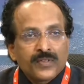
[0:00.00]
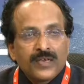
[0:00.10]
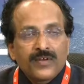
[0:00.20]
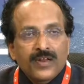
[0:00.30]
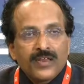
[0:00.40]

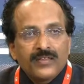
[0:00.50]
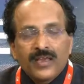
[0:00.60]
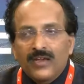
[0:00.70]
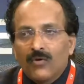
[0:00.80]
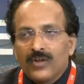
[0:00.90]
They were
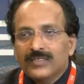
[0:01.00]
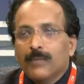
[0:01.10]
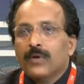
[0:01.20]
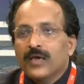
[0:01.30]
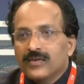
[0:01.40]
only
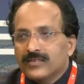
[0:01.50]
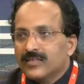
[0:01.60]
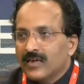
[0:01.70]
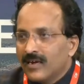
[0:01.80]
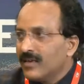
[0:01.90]

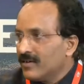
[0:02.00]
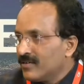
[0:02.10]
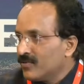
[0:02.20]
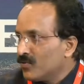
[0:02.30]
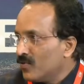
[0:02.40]
suppliers earlier
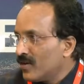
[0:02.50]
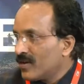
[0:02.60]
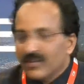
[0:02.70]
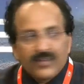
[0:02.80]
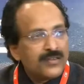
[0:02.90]
who
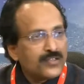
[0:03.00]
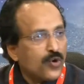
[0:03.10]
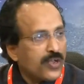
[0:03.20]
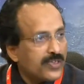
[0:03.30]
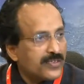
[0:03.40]
were
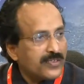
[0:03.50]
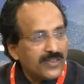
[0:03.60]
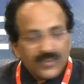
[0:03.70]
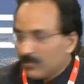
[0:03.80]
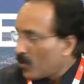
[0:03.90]
showcasing
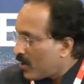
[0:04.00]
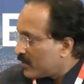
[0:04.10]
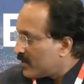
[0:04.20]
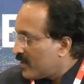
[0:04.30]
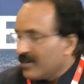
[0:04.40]
their
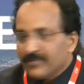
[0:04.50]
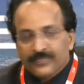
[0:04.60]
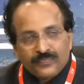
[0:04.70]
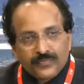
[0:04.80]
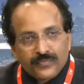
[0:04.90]
products here.
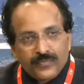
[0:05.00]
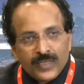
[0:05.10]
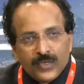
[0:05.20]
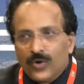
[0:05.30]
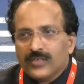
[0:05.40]

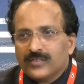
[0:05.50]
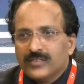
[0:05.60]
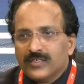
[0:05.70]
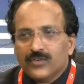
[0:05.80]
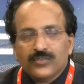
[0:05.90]
Today is
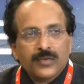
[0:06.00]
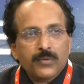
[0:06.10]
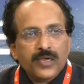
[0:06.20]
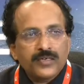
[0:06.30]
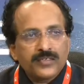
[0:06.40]
just not
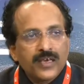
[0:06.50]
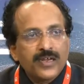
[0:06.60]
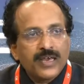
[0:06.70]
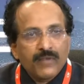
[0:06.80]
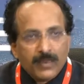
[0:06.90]
suppliers, they
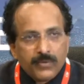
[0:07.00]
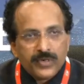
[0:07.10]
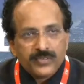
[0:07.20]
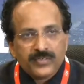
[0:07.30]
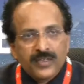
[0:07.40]
are
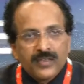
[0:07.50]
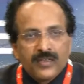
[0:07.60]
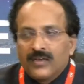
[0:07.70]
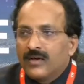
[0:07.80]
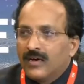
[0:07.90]
developers
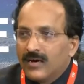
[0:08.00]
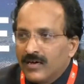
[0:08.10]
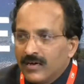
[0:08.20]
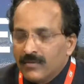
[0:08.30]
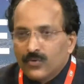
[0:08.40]

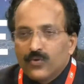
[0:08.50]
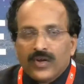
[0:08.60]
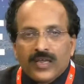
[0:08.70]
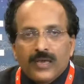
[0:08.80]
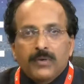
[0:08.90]
who
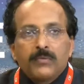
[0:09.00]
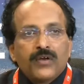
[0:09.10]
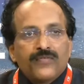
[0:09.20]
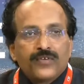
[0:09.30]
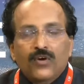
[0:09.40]
are capable
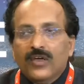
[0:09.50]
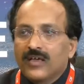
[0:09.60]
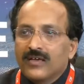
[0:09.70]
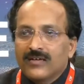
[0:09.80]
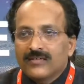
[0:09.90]
of
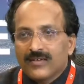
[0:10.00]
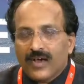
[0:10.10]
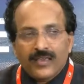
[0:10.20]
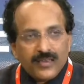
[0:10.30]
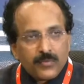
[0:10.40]
talking
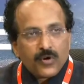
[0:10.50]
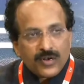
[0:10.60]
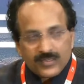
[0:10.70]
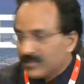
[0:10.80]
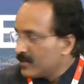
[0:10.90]
high-end
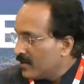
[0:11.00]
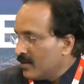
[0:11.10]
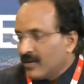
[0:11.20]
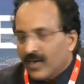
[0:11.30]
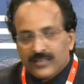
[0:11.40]
products.
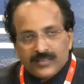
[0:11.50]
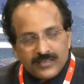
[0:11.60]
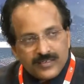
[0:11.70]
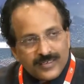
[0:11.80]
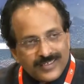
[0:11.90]
I think
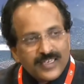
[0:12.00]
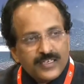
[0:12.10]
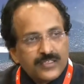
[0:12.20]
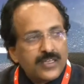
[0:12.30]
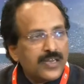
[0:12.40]
this is a
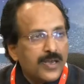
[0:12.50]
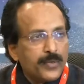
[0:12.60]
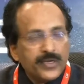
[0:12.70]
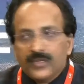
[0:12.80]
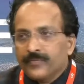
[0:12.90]
change that
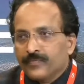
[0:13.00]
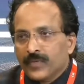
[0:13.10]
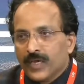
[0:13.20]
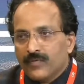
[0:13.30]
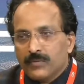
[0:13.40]
happened,
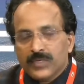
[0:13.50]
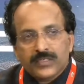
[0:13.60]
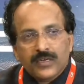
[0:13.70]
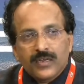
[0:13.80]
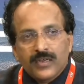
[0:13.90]
and we
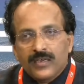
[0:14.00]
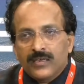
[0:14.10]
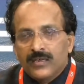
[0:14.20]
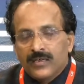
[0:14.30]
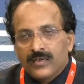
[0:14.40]
must
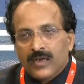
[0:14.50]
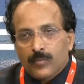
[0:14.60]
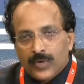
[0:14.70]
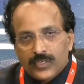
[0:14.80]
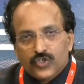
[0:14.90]
really
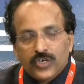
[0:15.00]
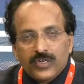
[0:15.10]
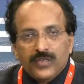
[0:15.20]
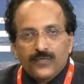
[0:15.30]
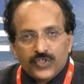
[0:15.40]

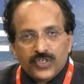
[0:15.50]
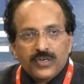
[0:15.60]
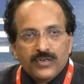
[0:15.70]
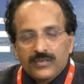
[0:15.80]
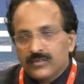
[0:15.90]
appreciate the
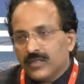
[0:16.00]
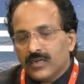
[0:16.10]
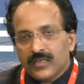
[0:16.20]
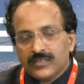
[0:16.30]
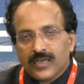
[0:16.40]
vision
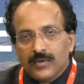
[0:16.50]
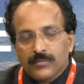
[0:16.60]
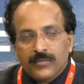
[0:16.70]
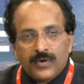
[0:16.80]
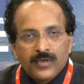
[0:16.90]
that has
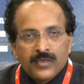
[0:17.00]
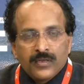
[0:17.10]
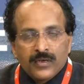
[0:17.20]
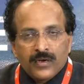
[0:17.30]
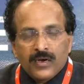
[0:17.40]
come
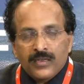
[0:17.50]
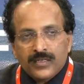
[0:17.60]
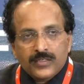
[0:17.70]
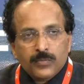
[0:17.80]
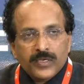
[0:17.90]
in
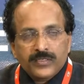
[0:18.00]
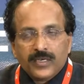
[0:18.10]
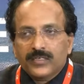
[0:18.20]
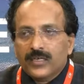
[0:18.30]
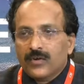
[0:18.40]
the space
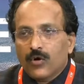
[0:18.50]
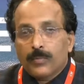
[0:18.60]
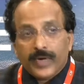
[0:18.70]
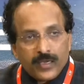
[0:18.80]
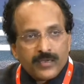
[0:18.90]
sector
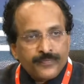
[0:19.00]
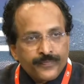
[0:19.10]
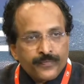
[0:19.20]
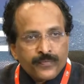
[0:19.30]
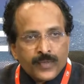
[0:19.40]
opening,
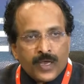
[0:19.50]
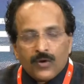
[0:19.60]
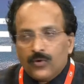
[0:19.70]
and